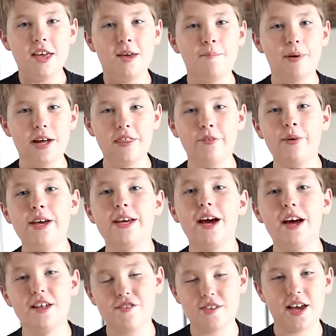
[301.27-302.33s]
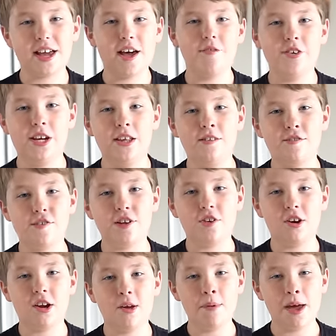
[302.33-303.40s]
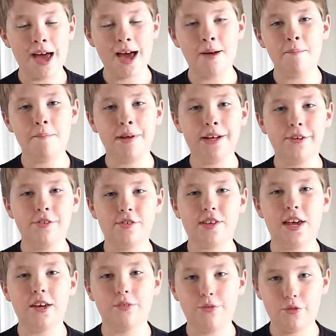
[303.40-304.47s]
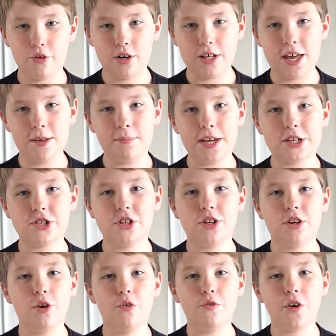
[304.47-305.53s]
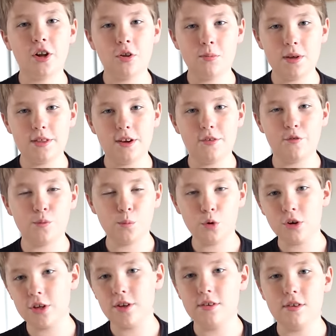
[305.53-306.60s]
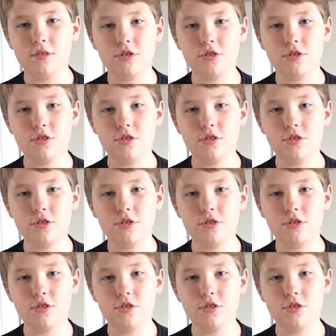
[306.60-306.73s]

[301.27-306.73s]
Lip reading: And by the way, guys, I have an Instagram at MeadowsGang48. Make sure to go follow me there for more yo-yo